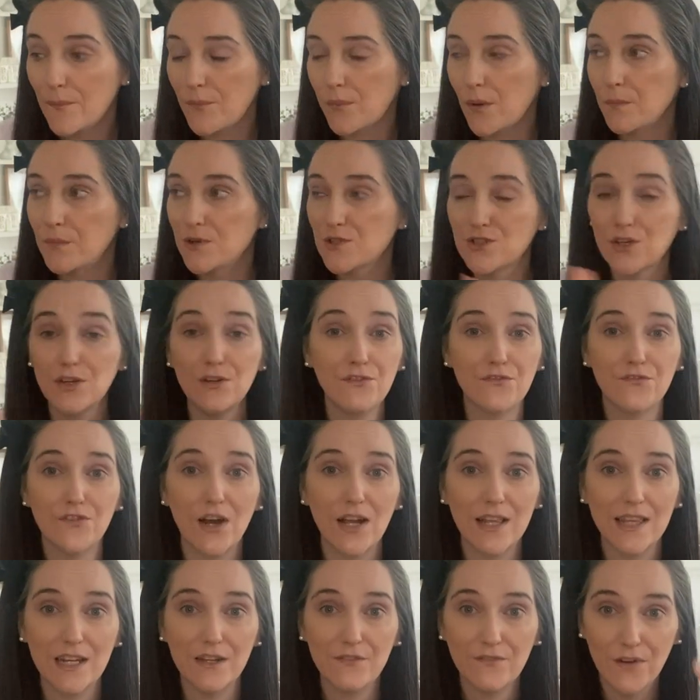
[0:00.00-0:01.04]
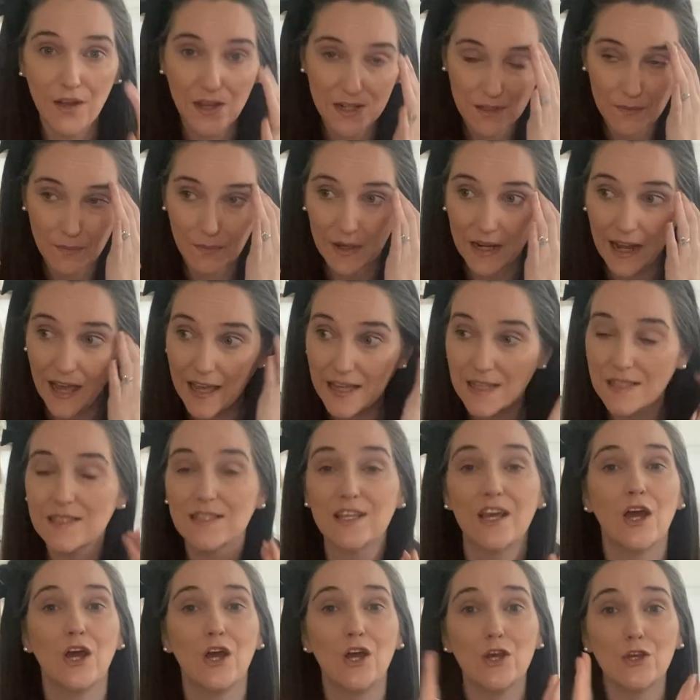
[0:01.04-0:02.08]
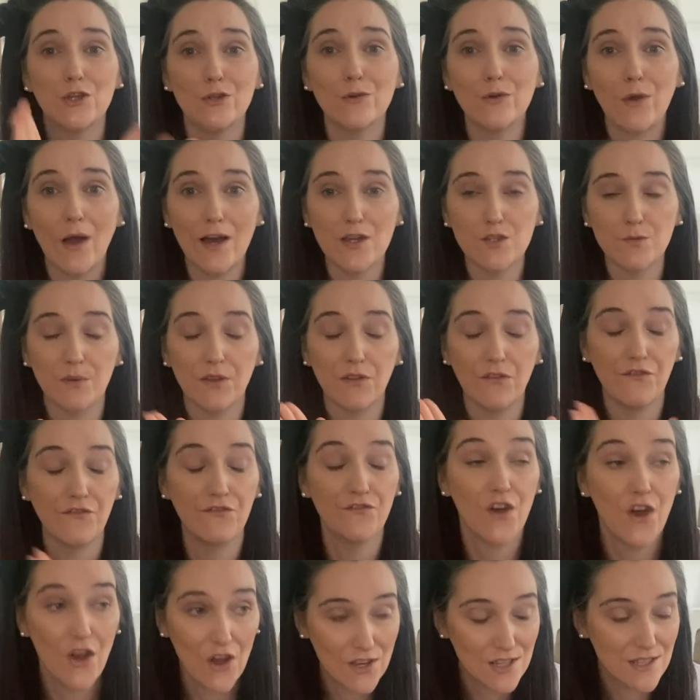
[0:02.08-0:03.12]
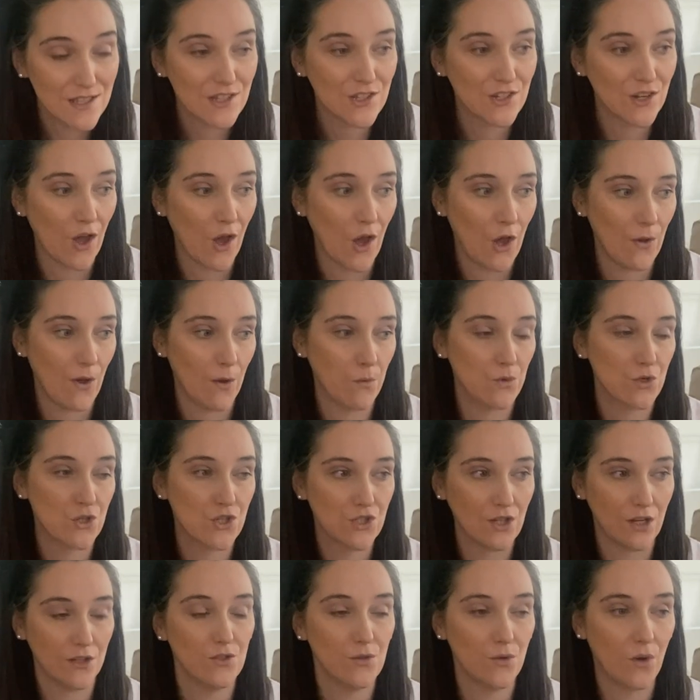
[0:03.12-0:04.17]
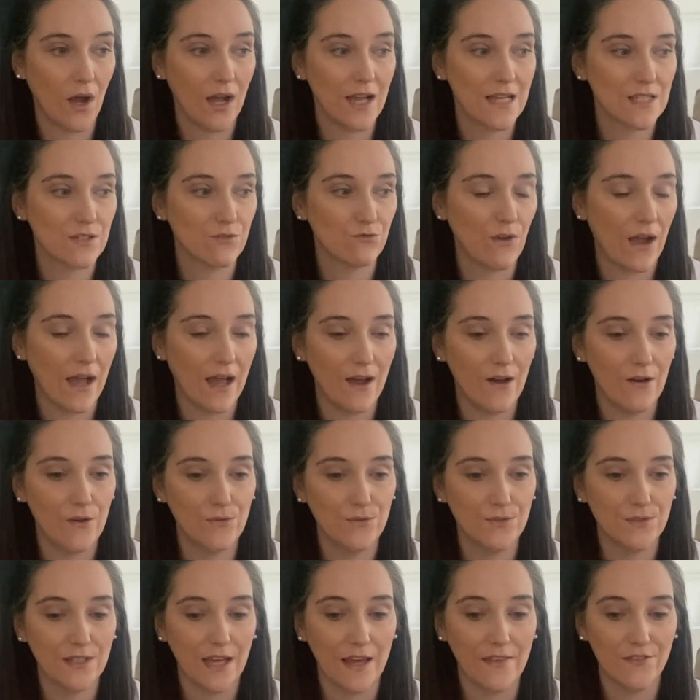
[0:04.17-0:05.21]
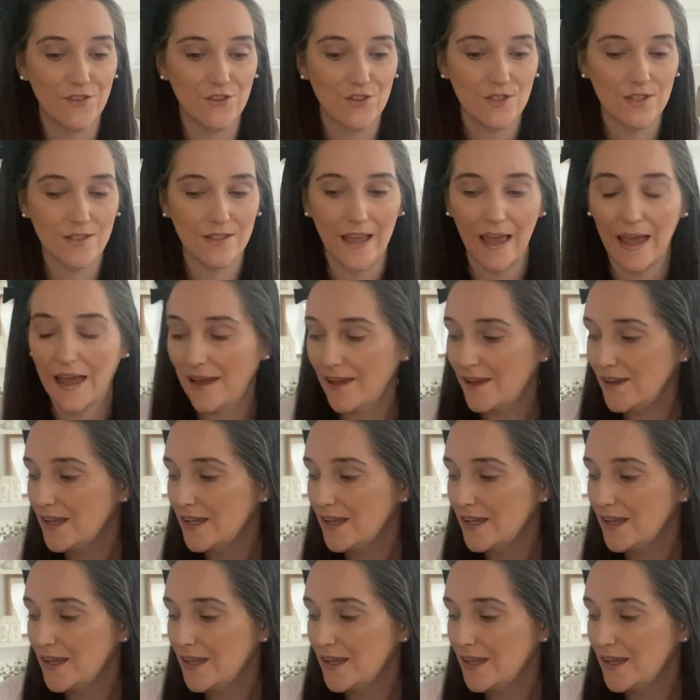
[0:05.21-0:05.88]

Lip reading: When we do finally find a place, you guys will be the first to know. I will show you guys around, and just, yeah,